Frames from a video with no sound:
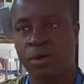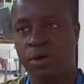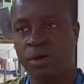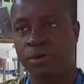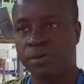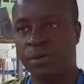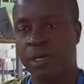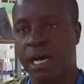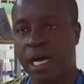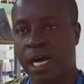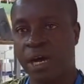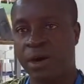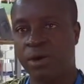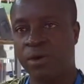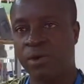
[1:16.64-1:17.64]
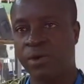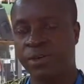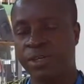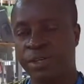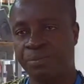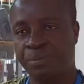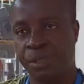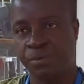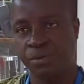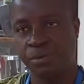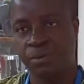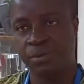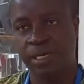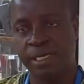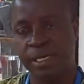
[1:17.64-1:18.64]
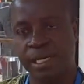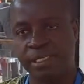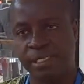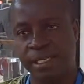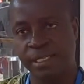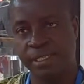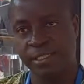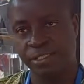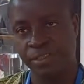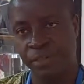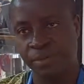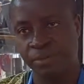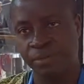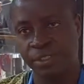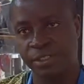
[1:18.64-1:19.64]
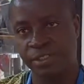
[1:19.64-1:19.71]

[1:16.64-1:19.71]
on how the people that are staying in slums,